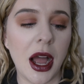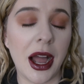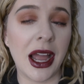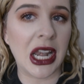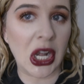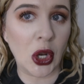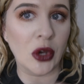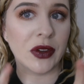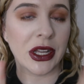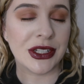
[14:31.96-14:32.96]
I
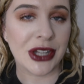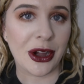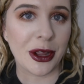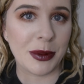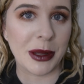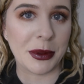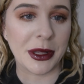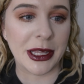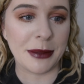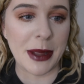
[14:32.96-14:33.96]
love a dark purple
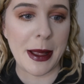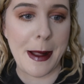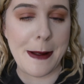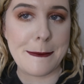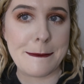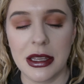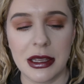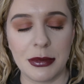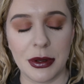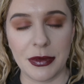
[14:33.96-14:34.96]
lip.
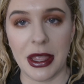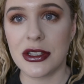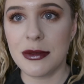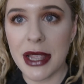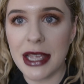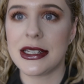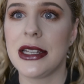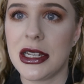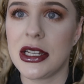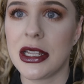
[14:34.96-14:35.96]
But I'll zoom you guys
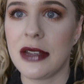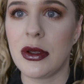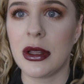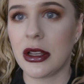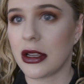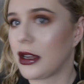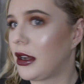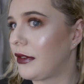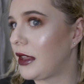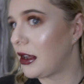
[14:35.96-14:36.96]
in and give you a look
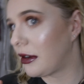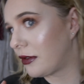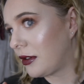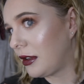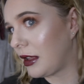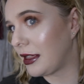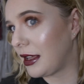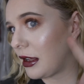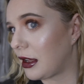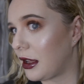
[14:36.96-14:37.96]
of the overall. I
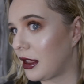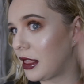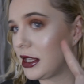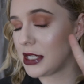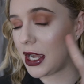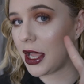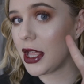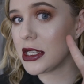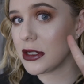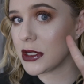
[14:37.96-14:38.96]
think this
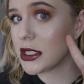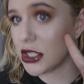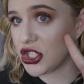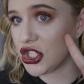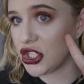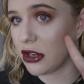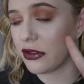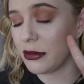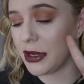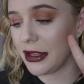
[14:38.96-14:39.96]
highlighter was such a shock
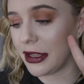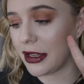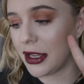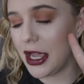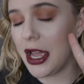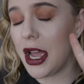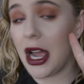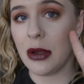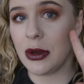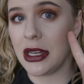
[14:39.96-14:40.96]
for me. Like,
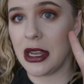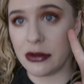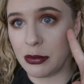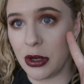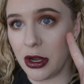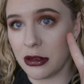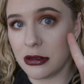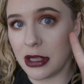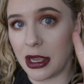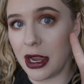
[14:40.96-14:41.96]
I would never put on
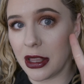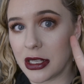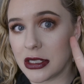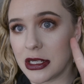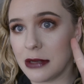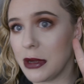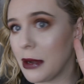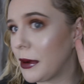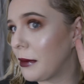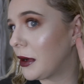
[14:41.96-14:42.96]
that highlighter in
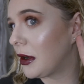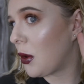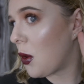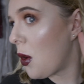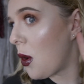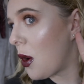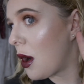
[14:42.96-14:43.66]
purple, but oh,